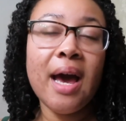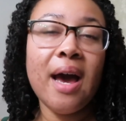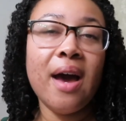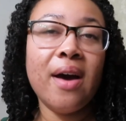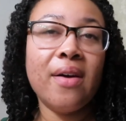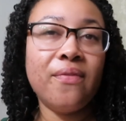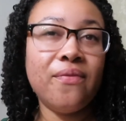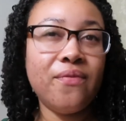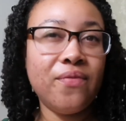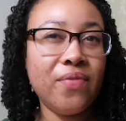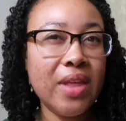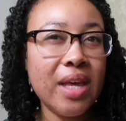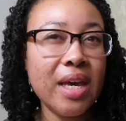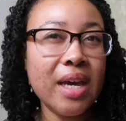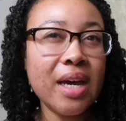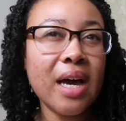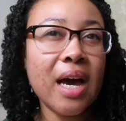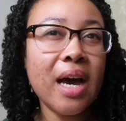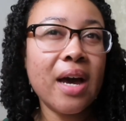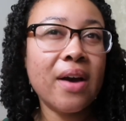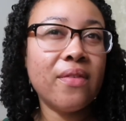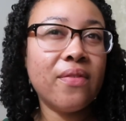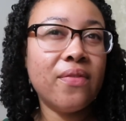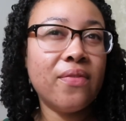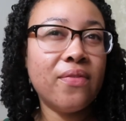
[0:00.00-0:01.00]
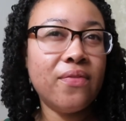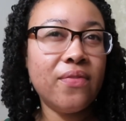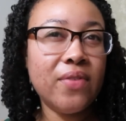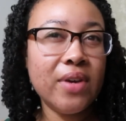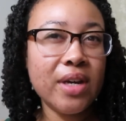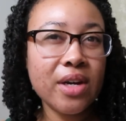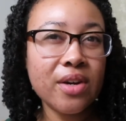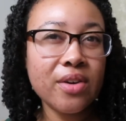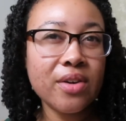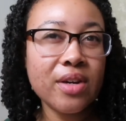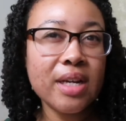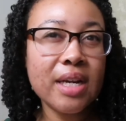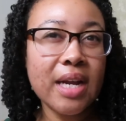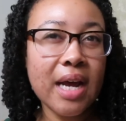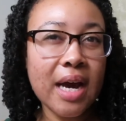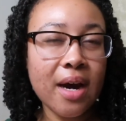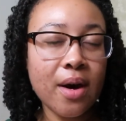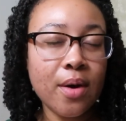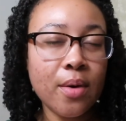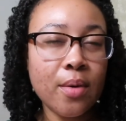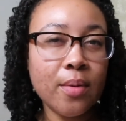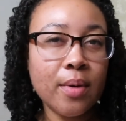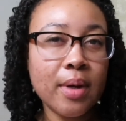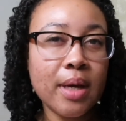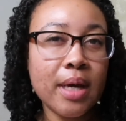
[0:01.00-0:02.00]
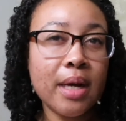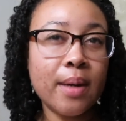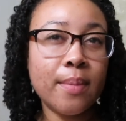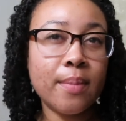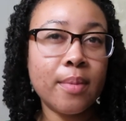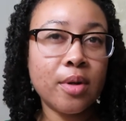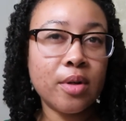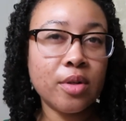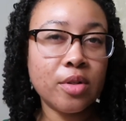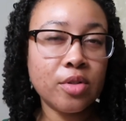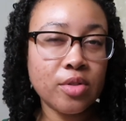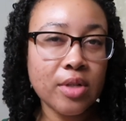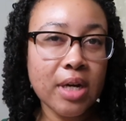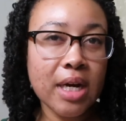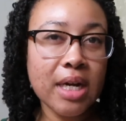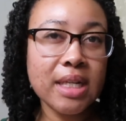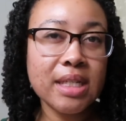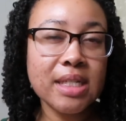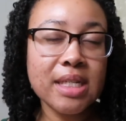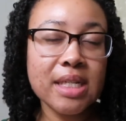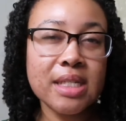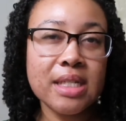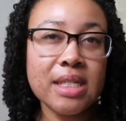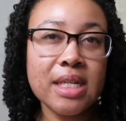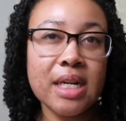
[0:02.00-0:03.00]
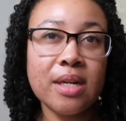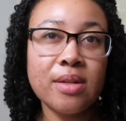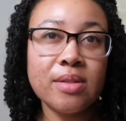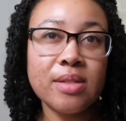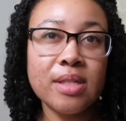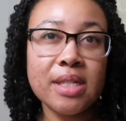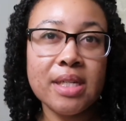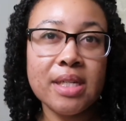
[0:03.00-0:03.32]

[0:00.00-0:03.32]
I think I've figured it out and I'm gonna try to test it out